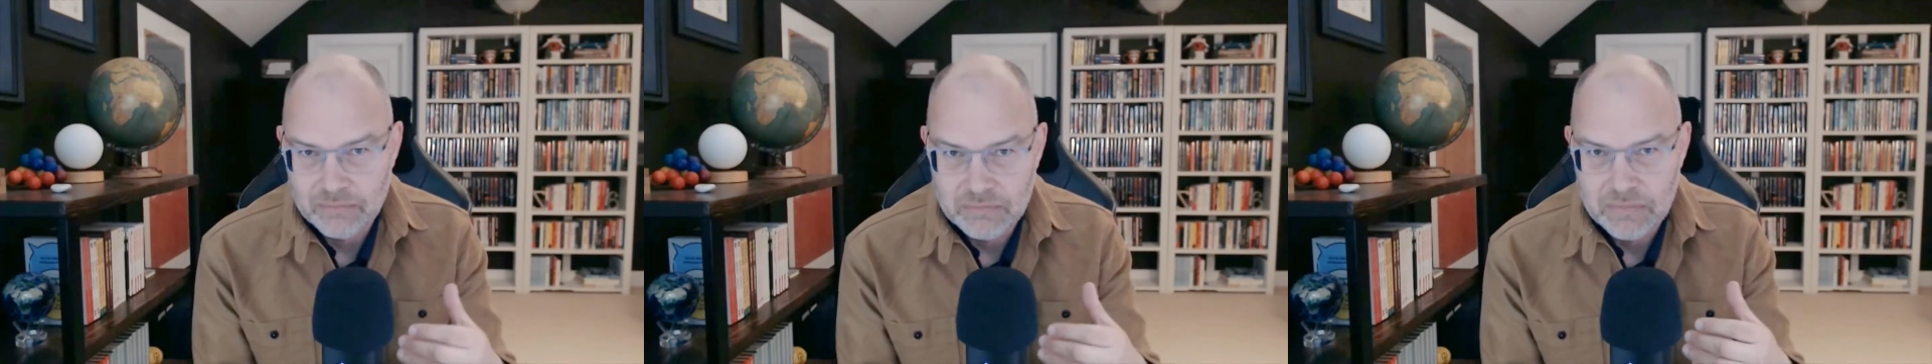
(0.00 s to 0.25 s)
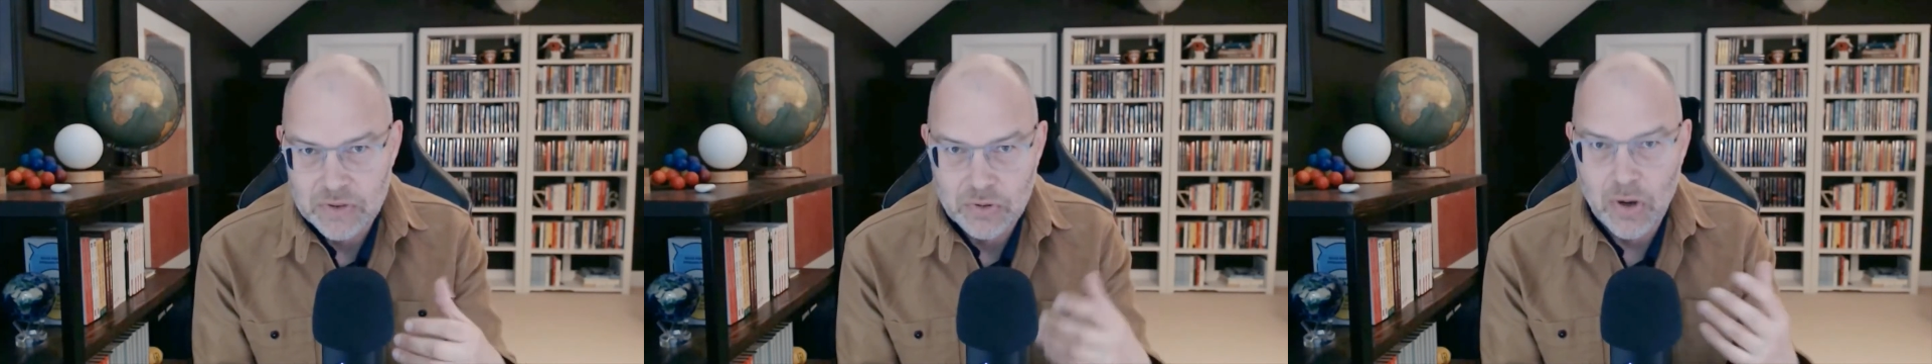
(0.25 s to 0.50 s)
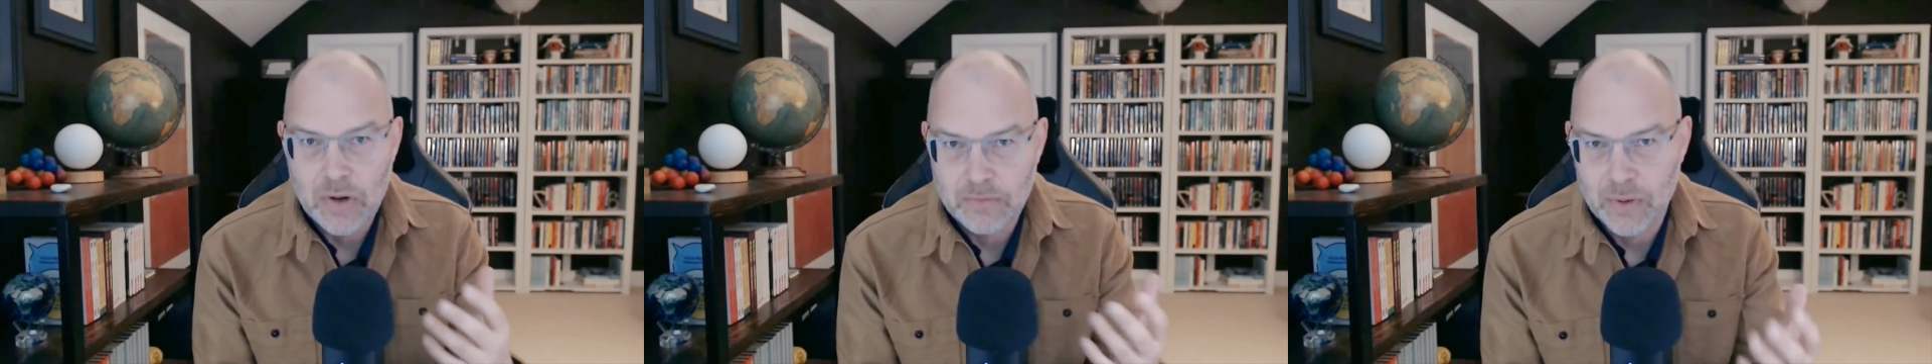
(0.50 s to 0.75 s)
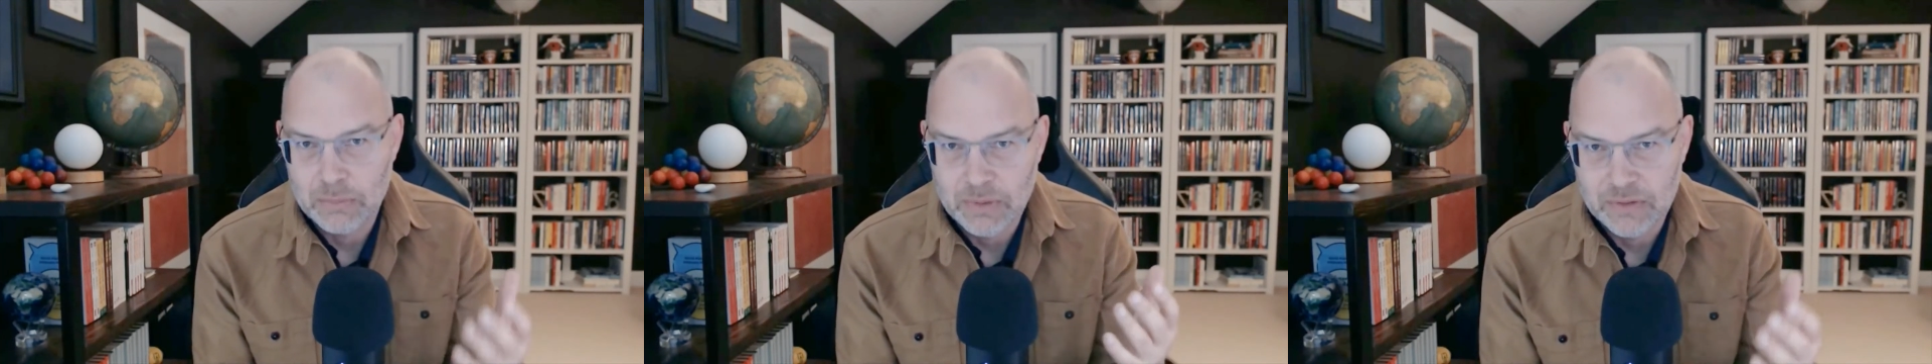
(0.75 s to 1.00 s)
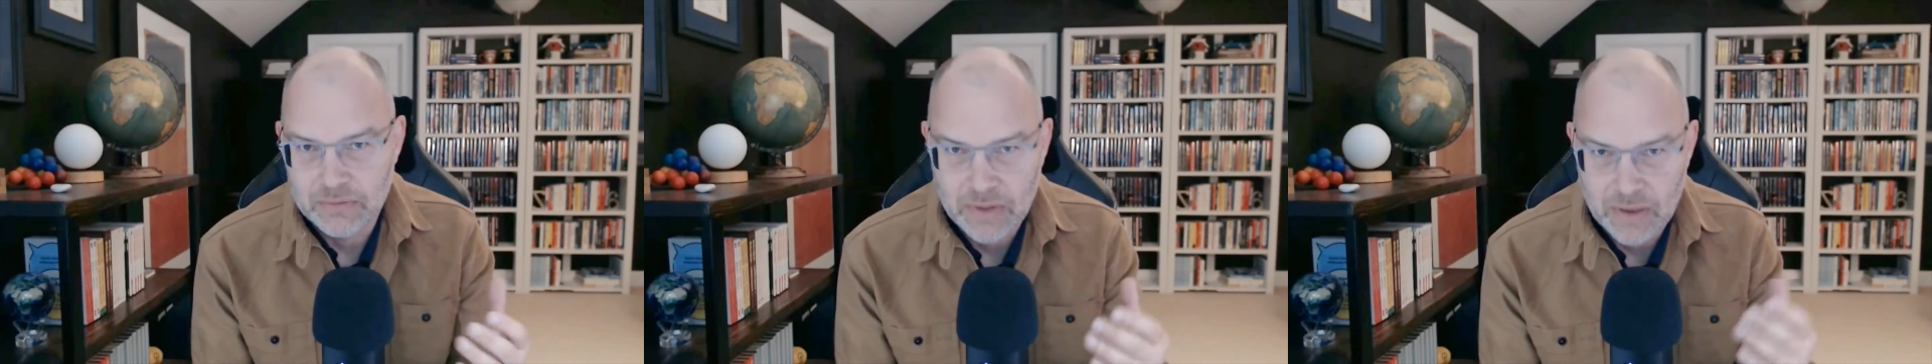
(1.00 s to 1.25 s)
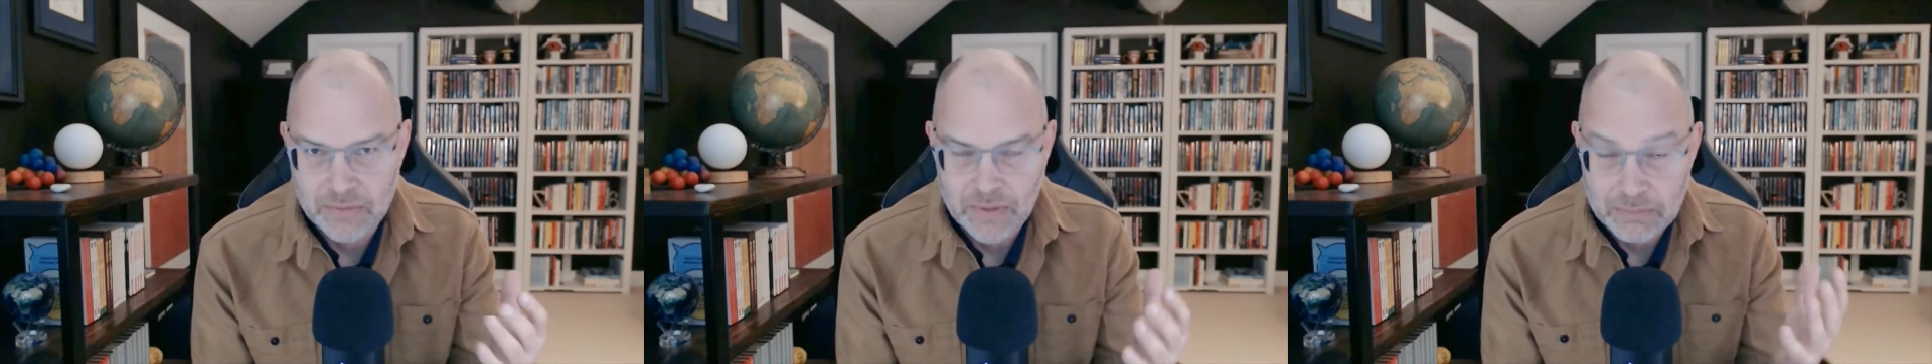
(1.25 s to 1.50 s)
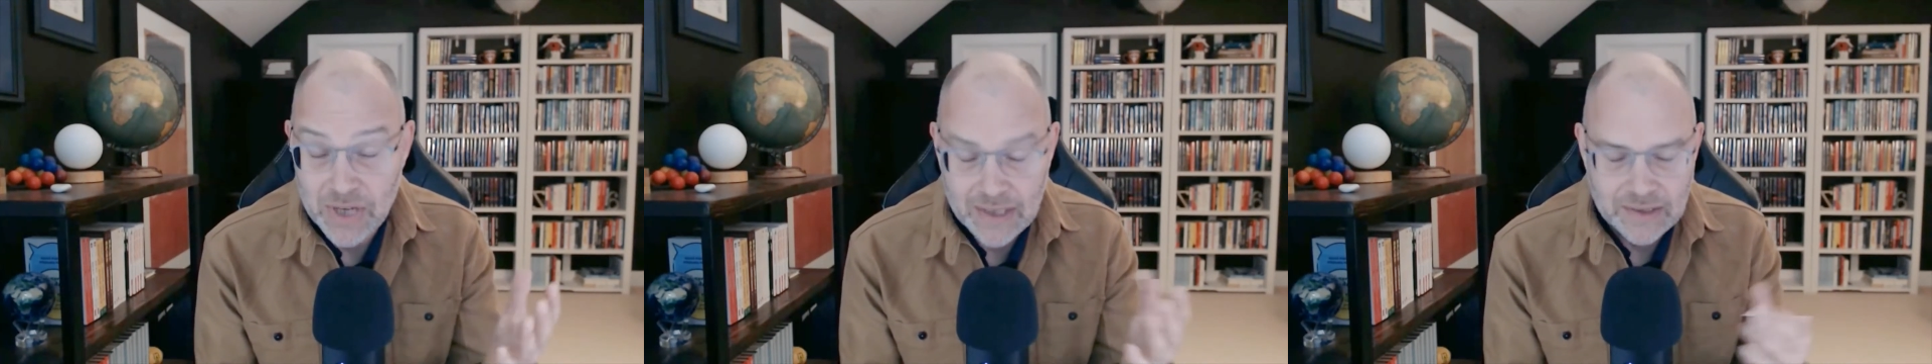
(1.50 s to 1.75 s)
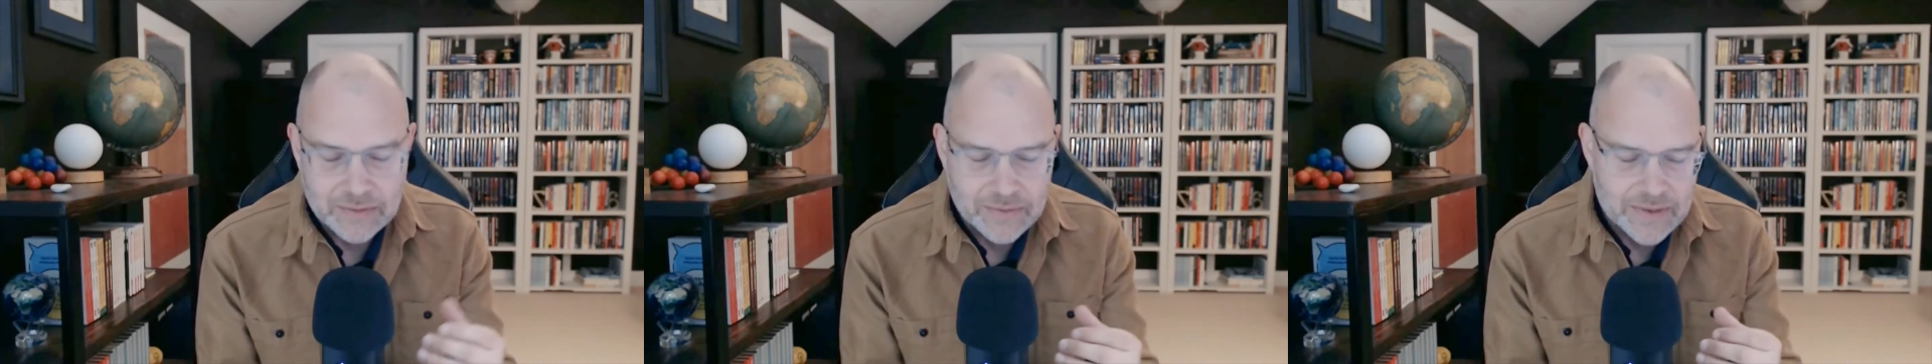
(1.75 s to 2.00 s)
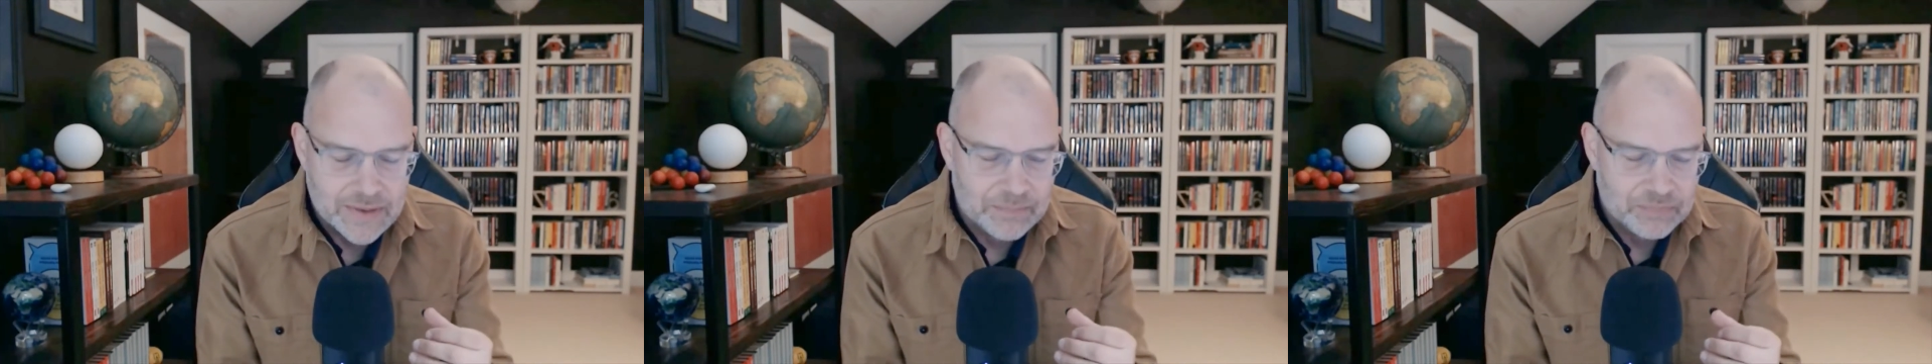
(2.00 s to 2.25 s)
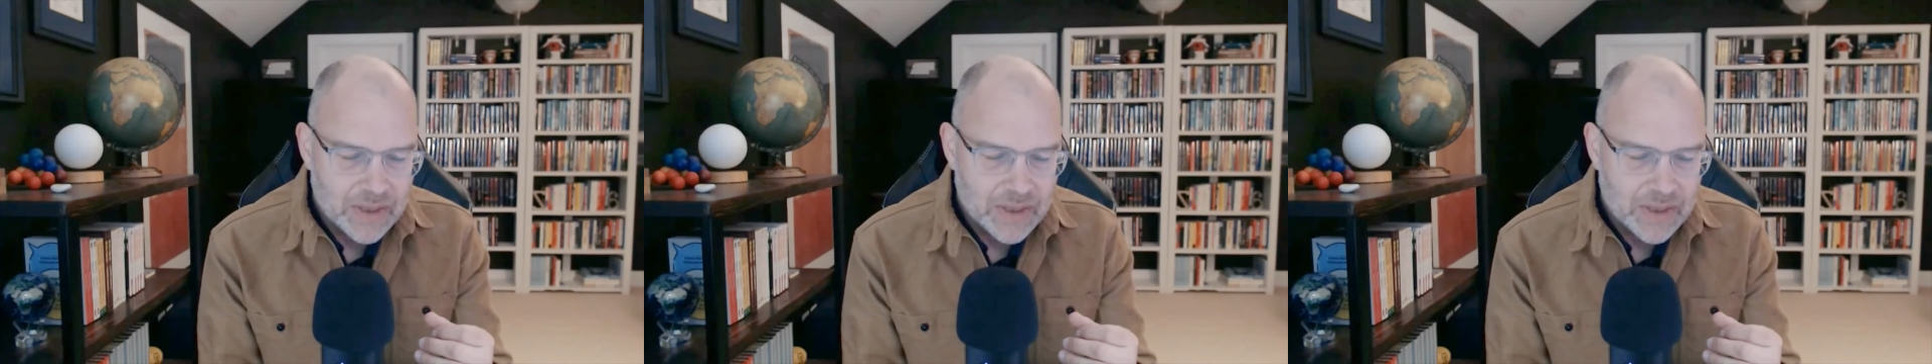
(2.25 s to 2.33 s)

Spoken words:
strong form of objective, isn't it?